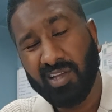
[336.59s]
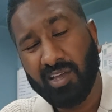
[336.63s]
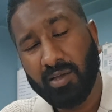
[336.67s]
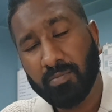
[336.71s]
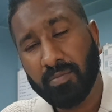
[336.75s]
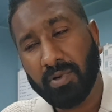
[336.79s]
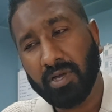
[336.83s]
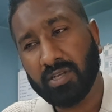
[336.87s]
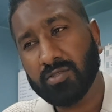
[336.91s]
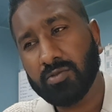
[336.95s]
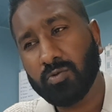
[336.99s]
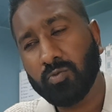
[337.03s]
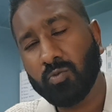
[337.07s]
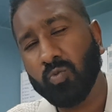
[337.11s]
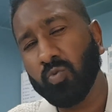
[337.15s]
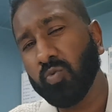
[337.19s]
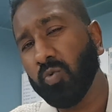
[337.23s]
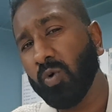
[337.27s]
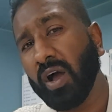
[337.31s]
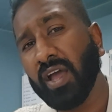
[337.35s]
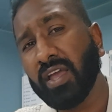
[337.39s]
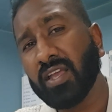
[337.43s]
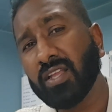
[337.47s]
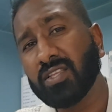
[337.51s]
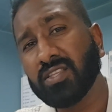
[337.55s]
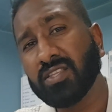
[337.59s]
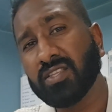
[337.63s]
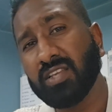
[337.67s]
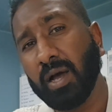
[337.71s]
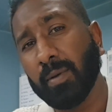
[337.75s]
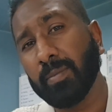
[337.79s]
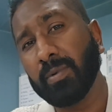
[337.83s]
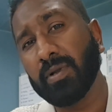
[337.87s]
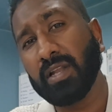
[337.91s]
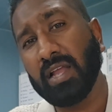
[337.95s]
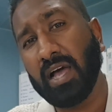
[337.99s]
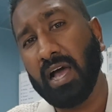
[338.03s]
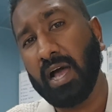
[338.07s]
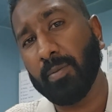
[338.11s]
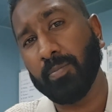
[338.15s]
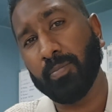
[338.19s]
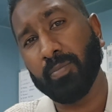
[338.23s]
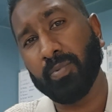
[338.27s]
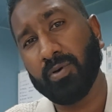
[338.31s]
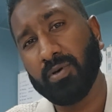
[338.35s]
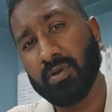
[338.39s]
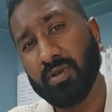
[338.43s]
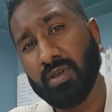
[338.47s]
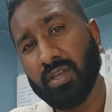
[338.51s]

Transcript: but why double up